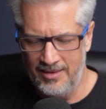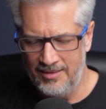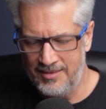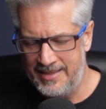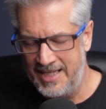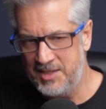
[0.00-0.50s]

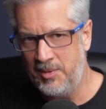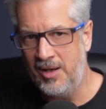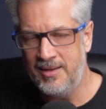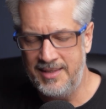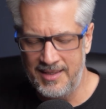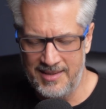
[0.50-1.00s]
sex
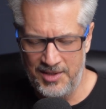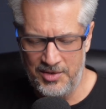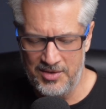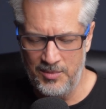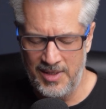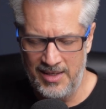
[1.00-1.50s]
politics
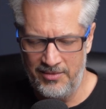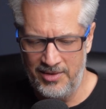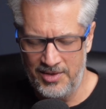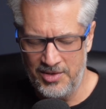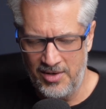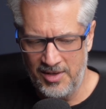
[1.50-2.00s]
issues and whatever,
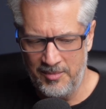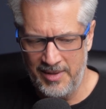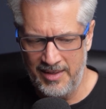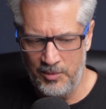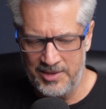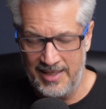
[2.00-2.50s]
and talk
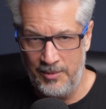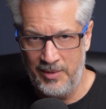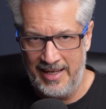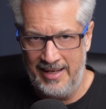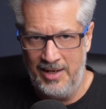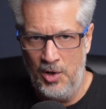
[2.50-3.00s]
about
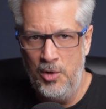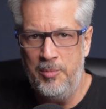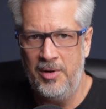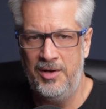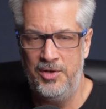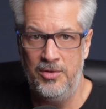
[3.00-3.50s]
what I
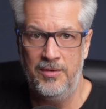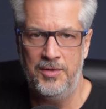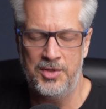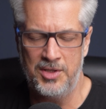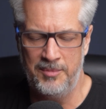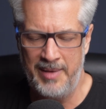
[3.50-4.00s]
hope are
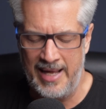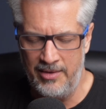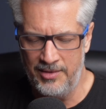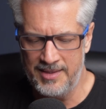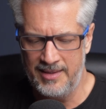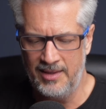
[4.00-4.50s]
universal
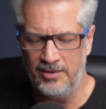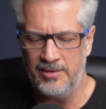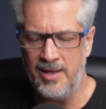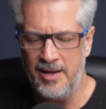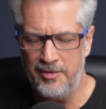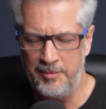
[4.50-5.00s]
patterns. And a
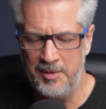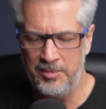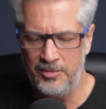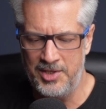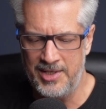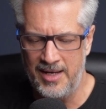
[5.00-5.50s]
lot of
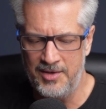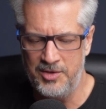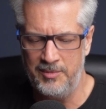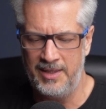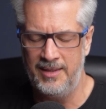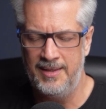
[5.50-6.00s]
people reach out
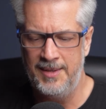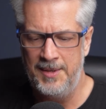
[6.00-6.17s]
to me,